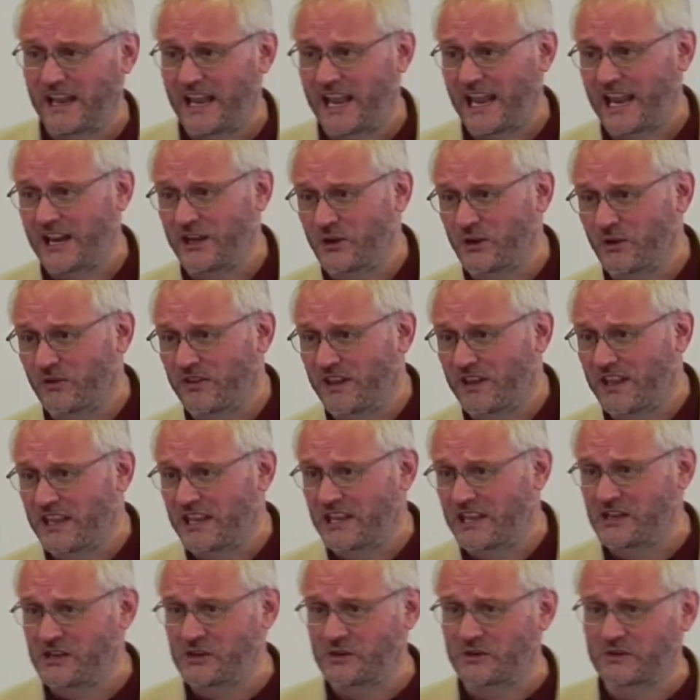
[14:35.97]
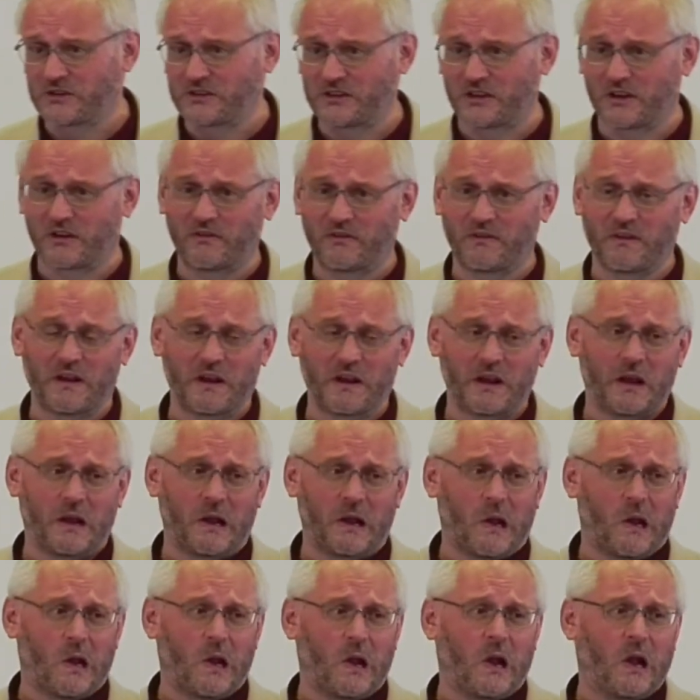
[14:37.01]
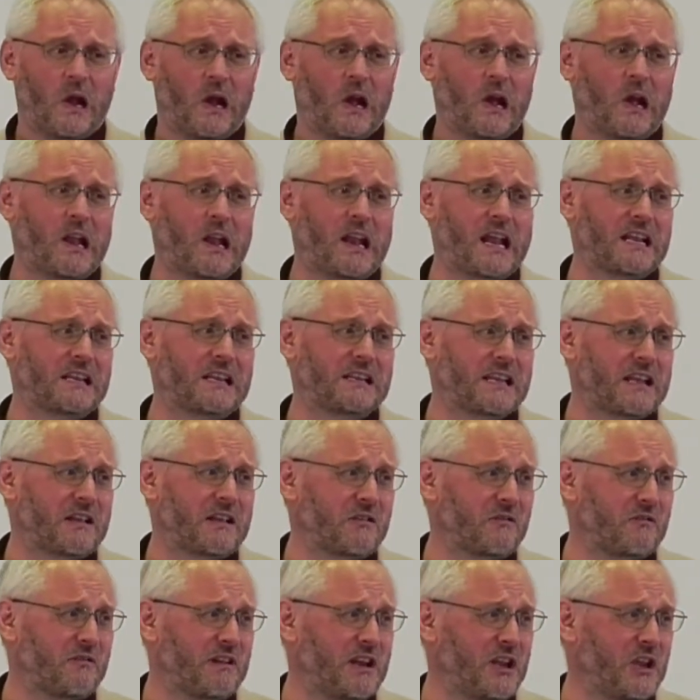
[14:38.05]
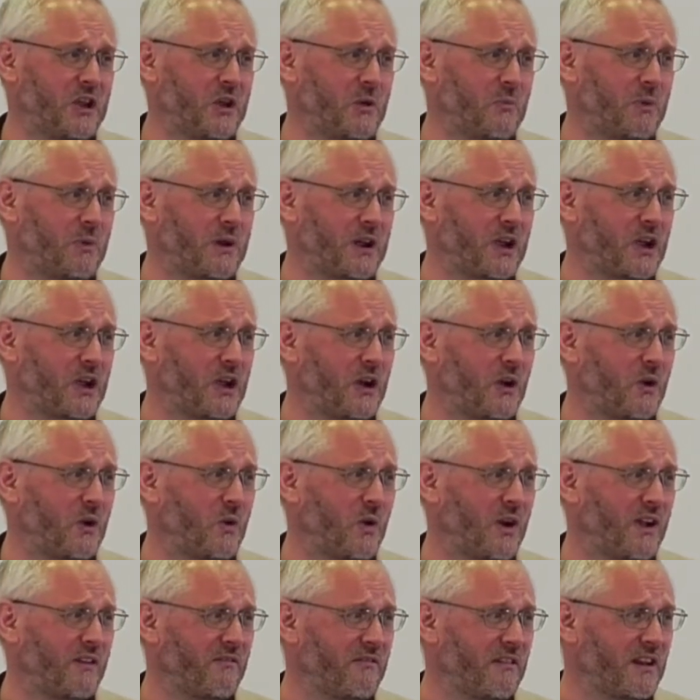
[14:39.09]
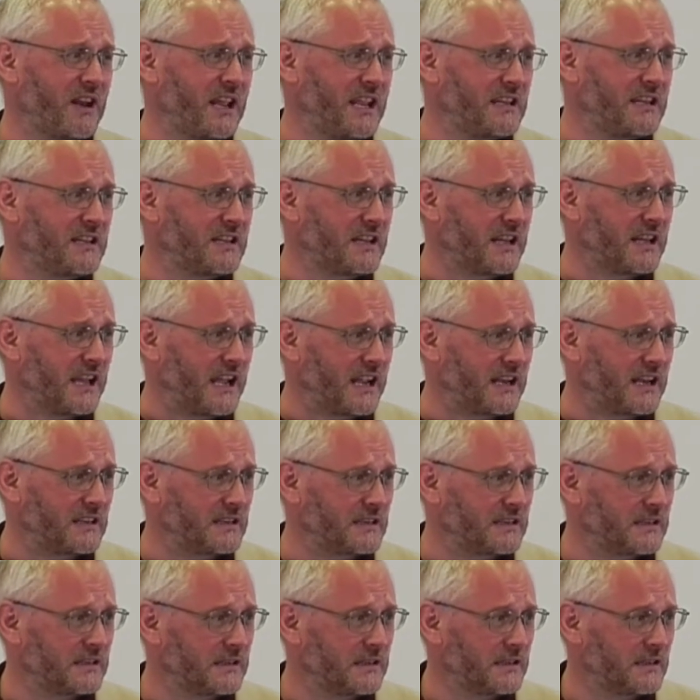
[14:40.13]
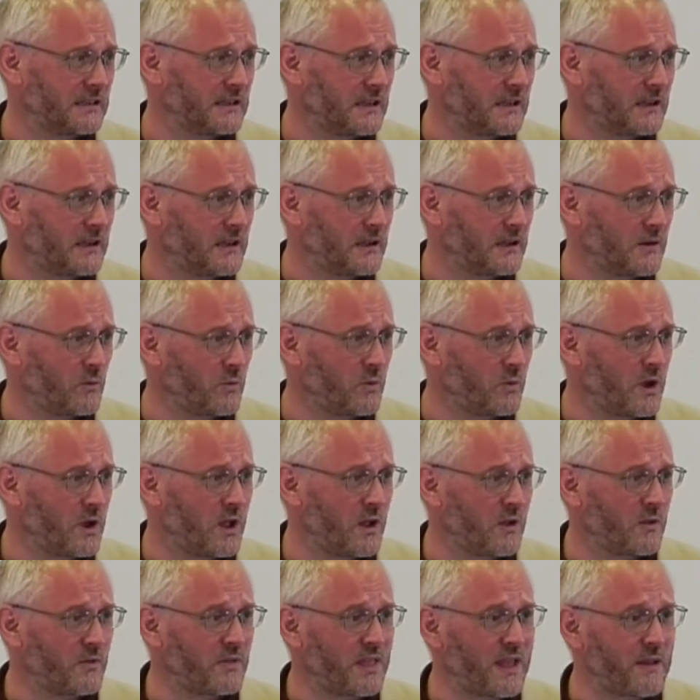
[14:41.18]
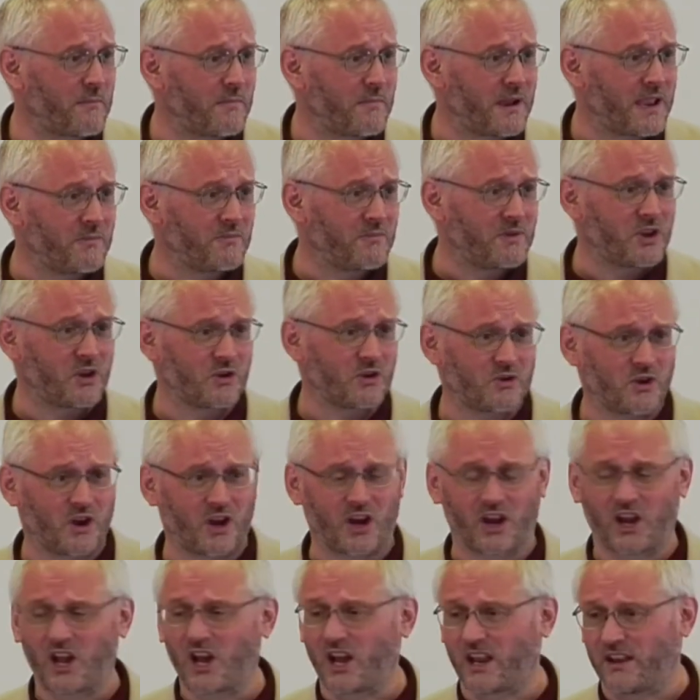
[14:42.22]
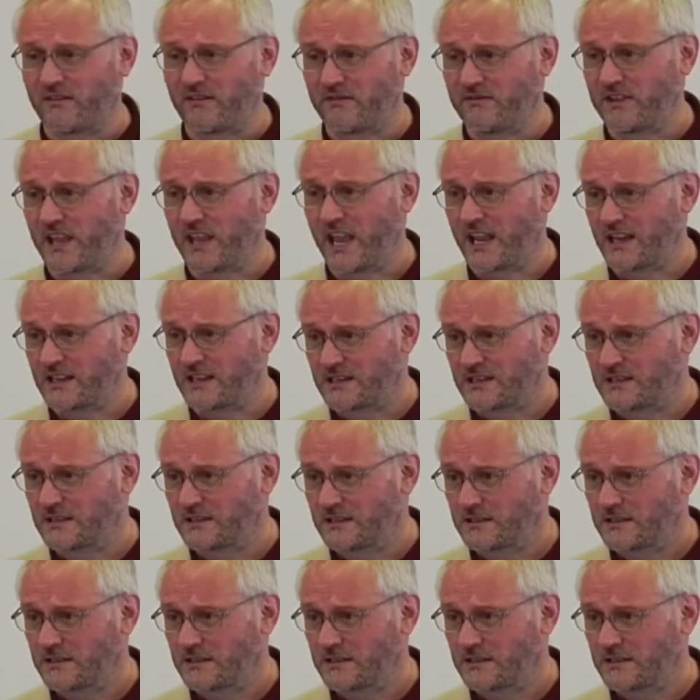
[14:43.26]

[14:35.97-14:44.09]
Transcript: and you're thinking to yourself, that sounds really good, but I can't quite relate to that. Well, then maybe you're not alive yet.